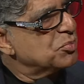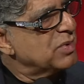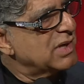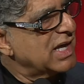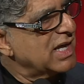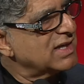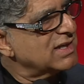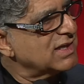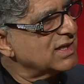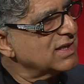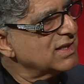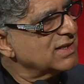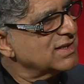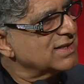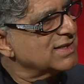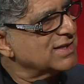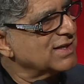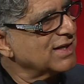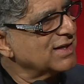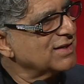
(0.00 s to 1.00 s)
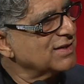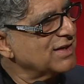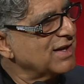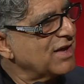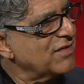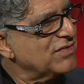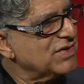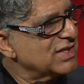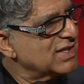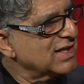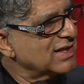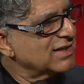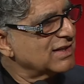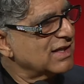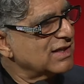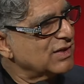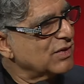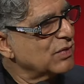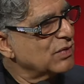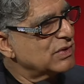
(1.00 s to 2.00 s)
platelets and everything
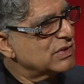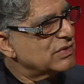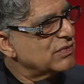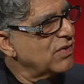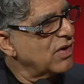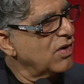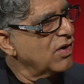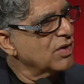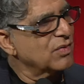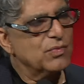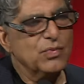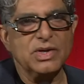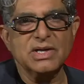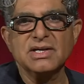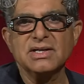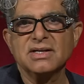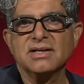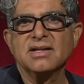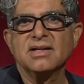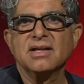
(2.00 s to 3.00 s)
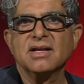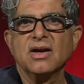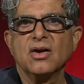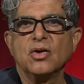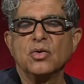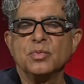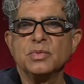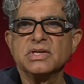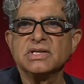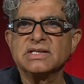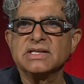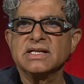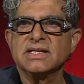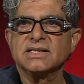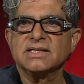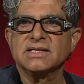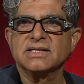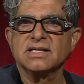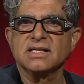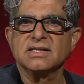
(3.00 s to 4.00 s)
that goes wrong when
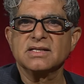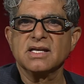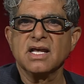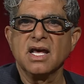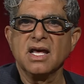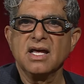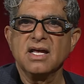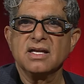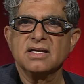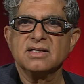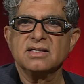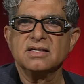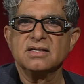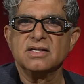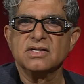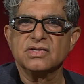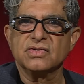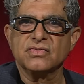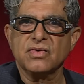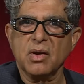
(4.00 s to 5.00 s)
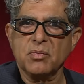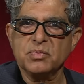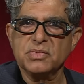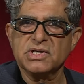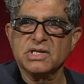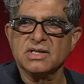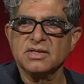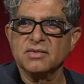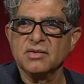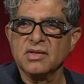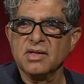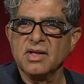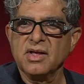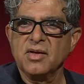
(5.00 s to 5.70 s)
homeostasis is disrupted.